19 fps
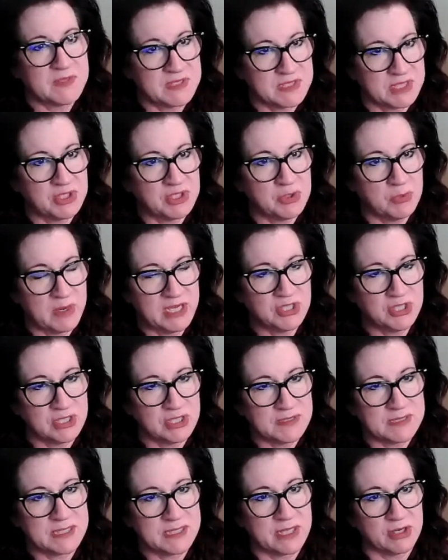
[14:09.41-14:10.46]

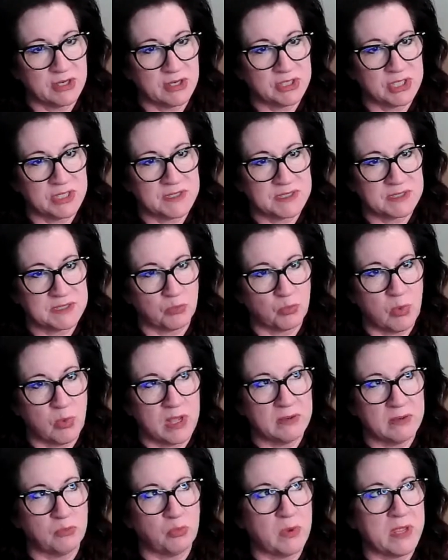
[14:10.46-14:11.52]
situations that are just
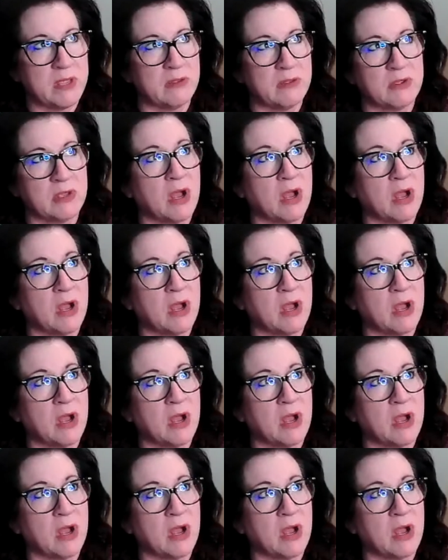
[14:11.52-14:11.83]
what we